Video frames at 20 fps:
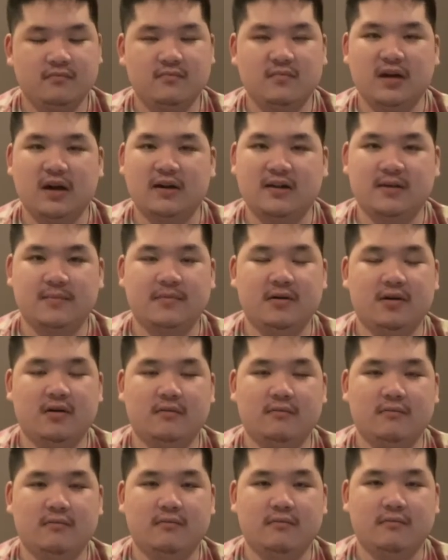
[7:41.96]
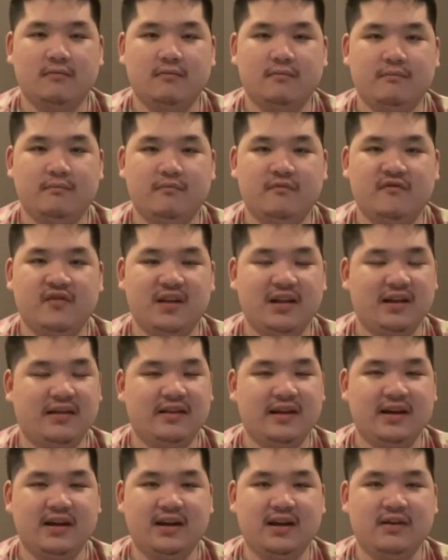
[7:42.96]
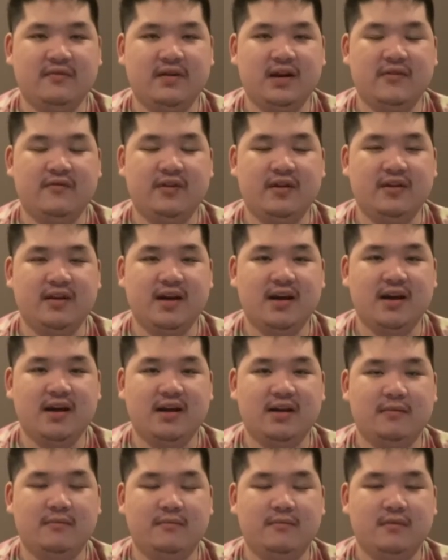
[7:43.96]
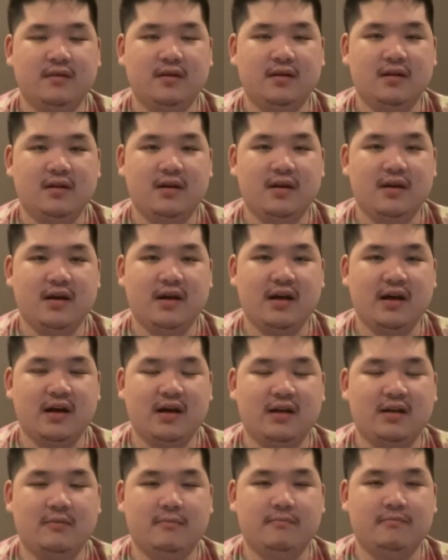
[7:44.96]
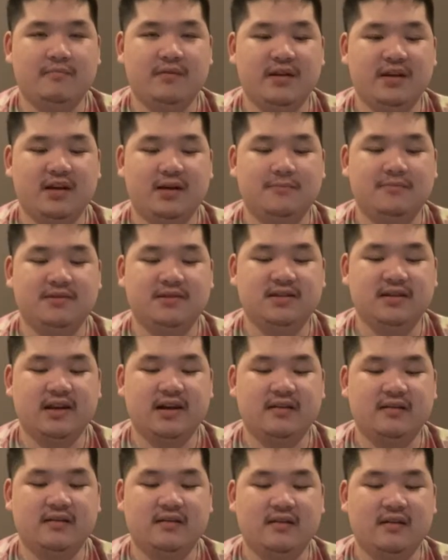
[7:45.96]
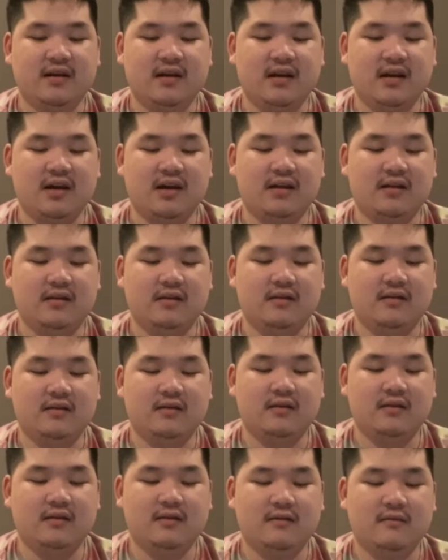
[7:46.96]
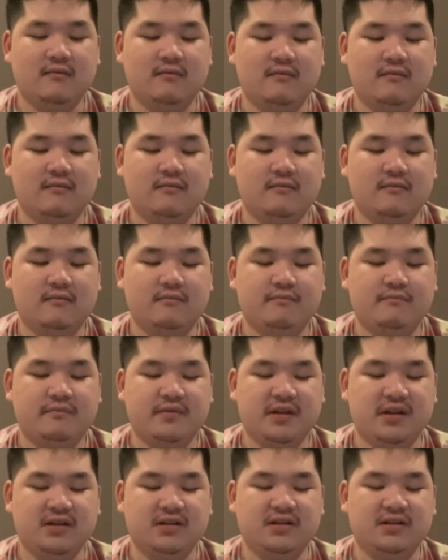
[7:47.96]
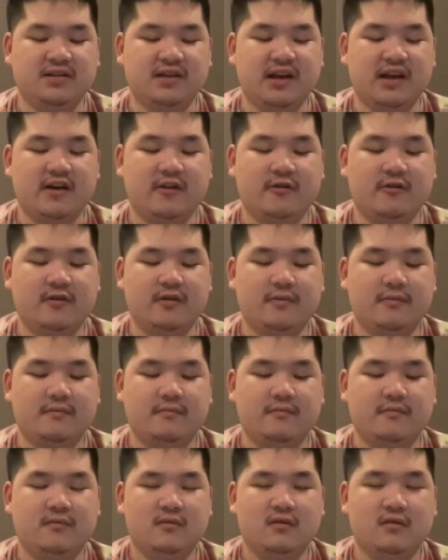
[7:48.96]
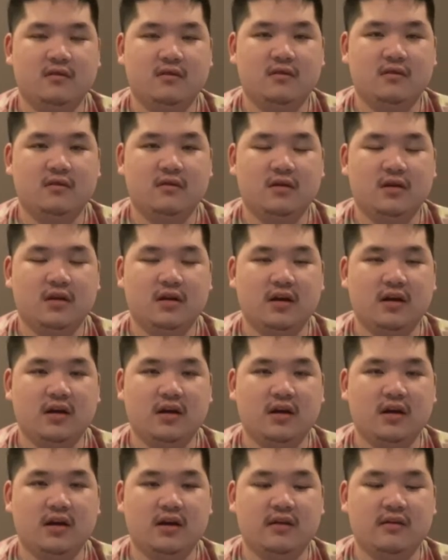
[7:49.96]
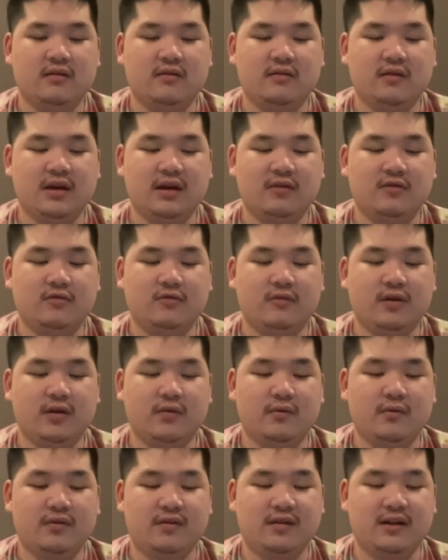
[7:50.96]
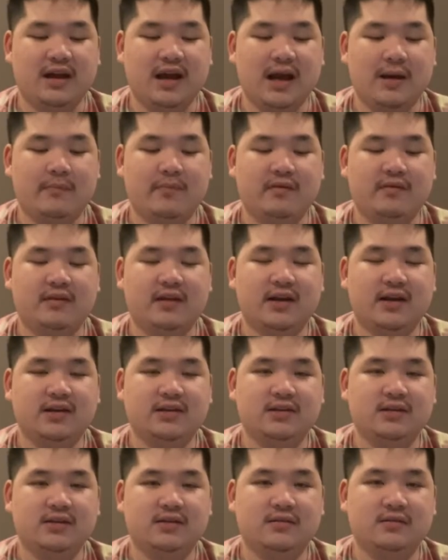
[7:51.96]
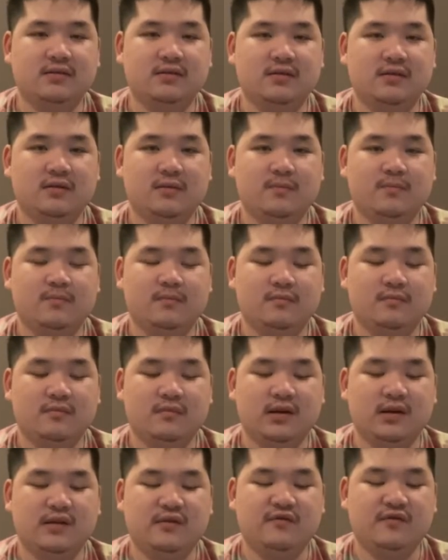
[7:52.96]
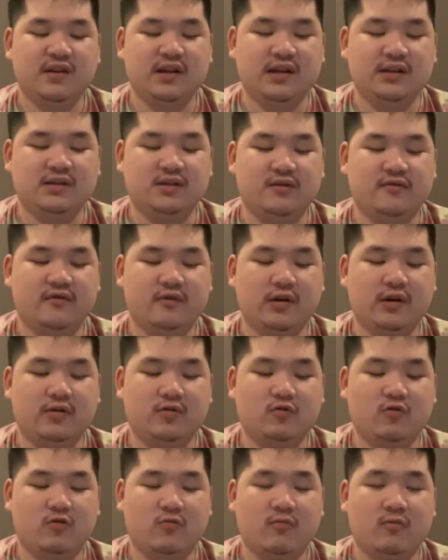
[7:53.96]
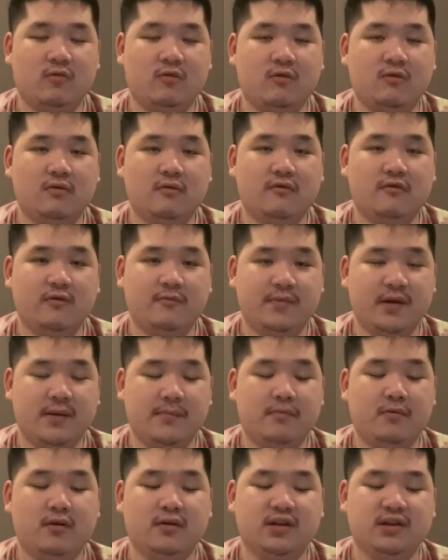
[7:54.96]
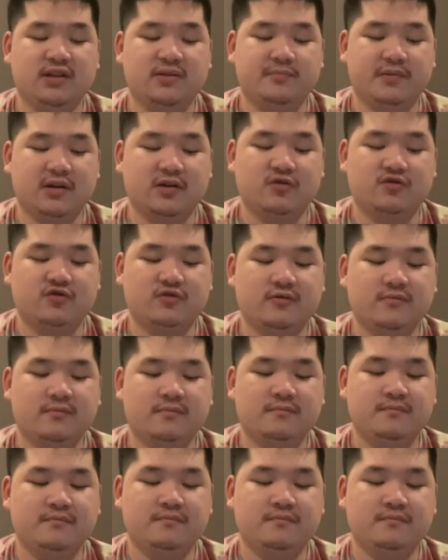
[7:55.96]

talked about feeling negative every day, and being upset, and being scared, and not knowing what's going to happen next. These feelings are very normal for people on the spectrum.